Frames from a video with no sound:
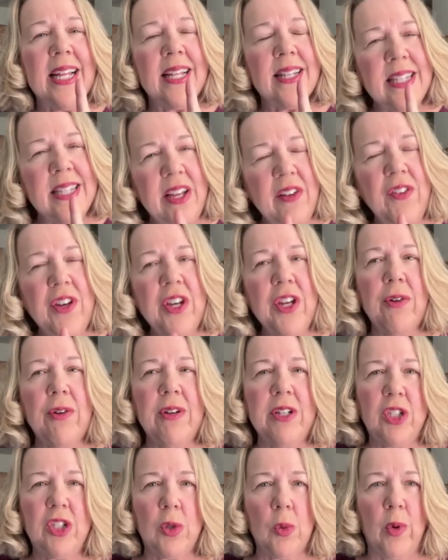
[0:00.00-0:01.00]
live in
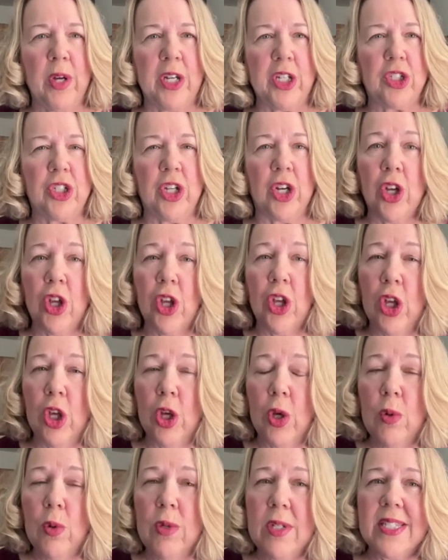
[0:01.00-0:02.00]
your intuition,
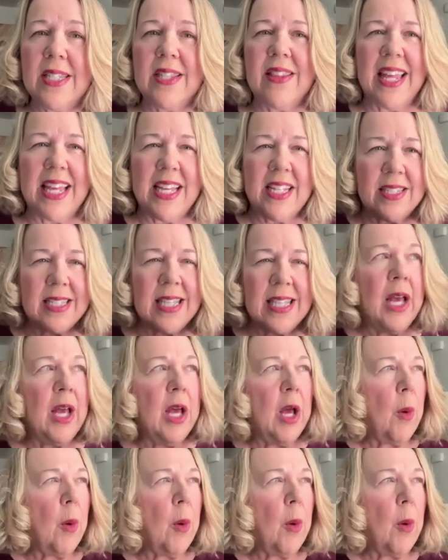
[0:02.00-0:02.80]
use these